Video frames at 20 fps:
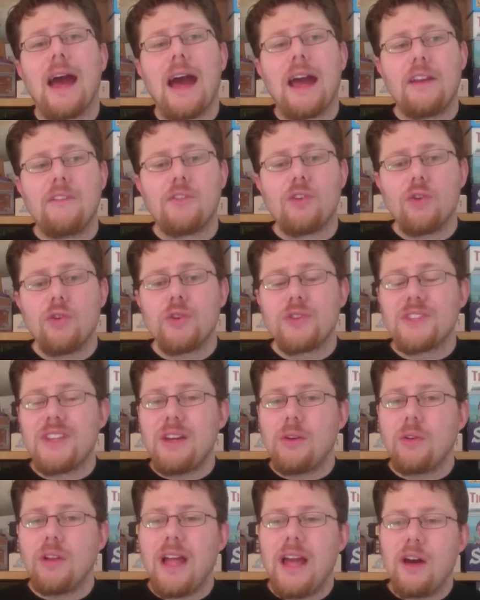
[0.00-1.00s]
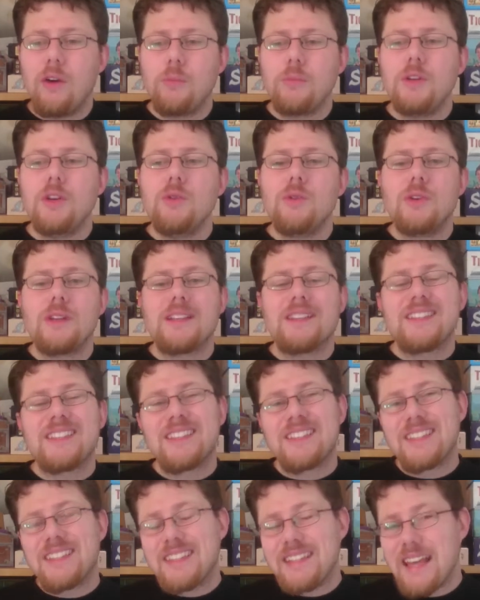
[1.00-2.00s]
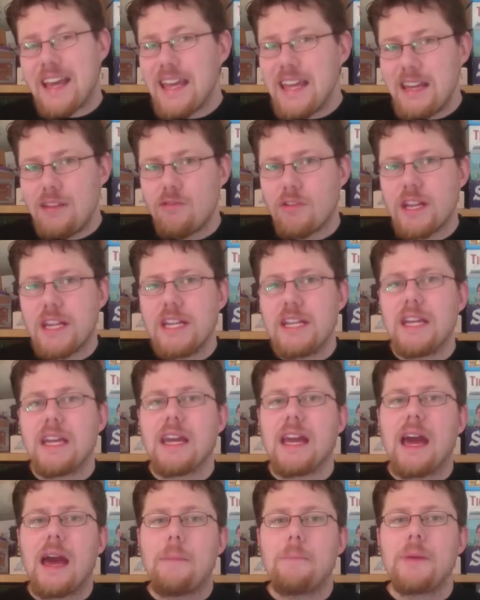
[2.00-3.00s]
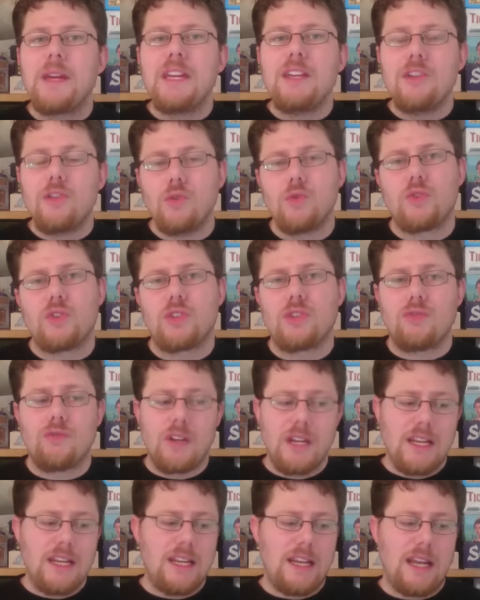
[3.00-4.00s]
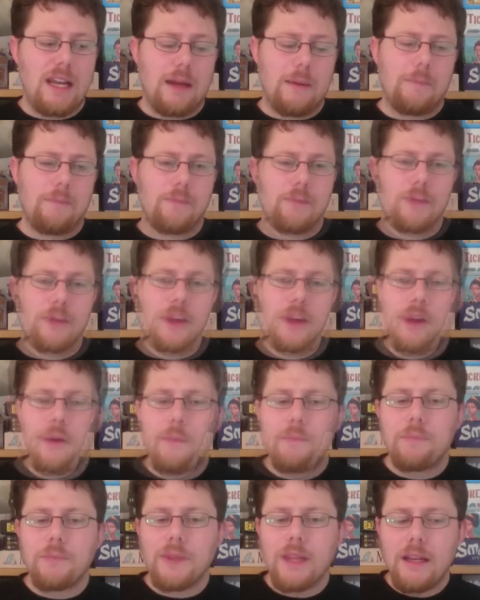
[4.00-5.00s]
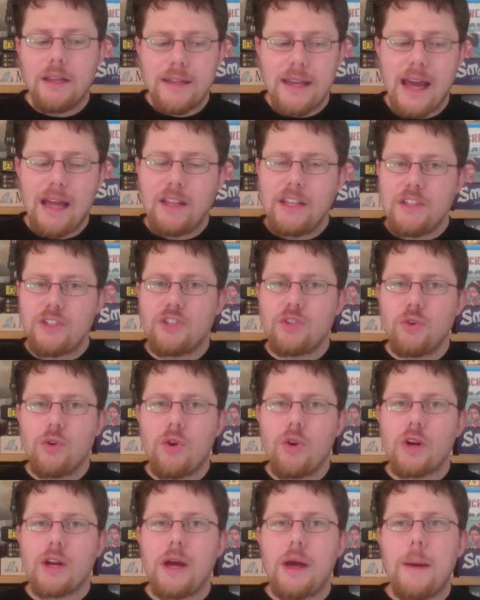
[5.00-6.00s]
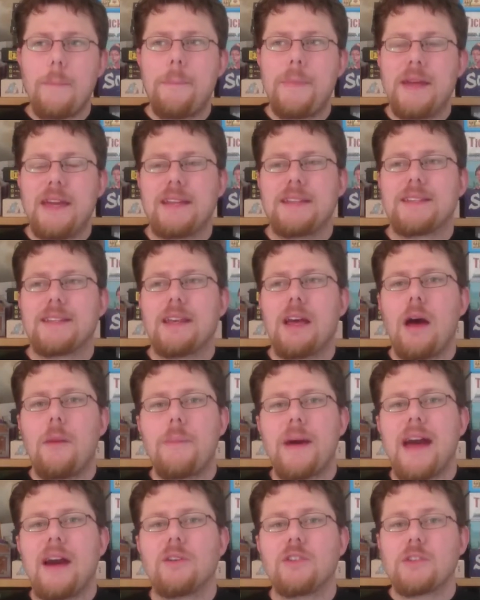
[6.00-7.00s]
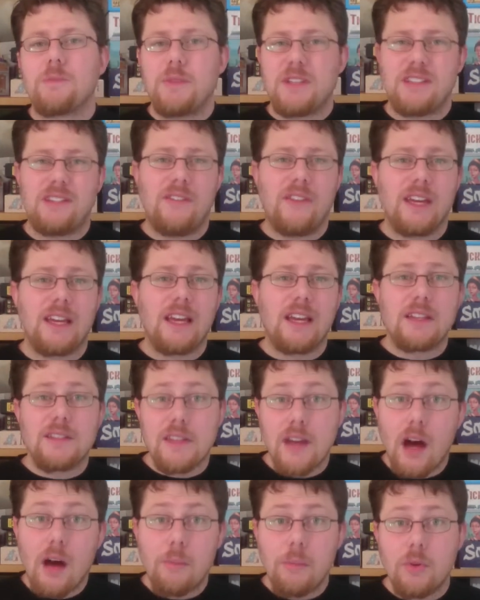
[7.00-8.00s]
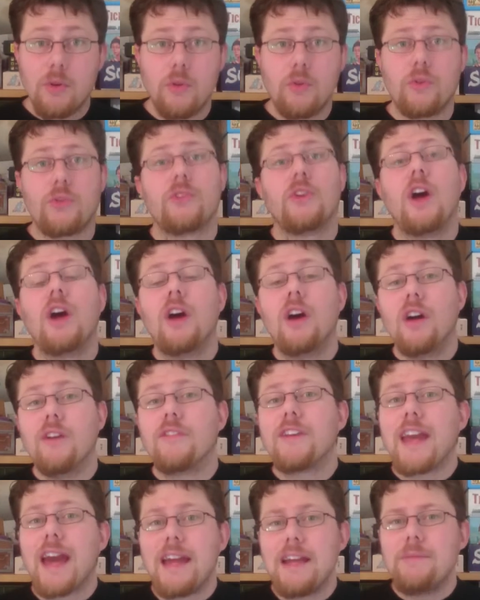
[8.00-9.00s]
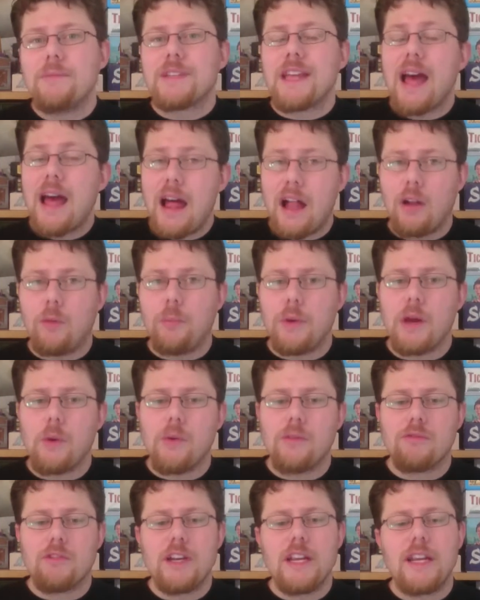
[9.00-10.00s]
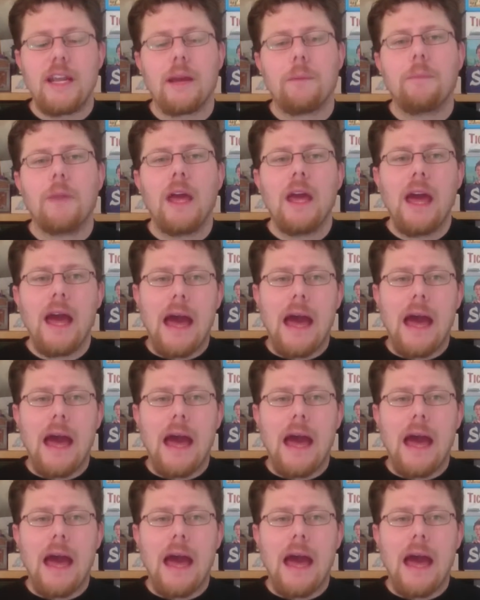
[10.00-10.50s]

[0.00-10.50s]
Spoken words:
And of course, it will help you stay reading and be used to reading. So now let's talk a bit about specific examples of games helping with reading.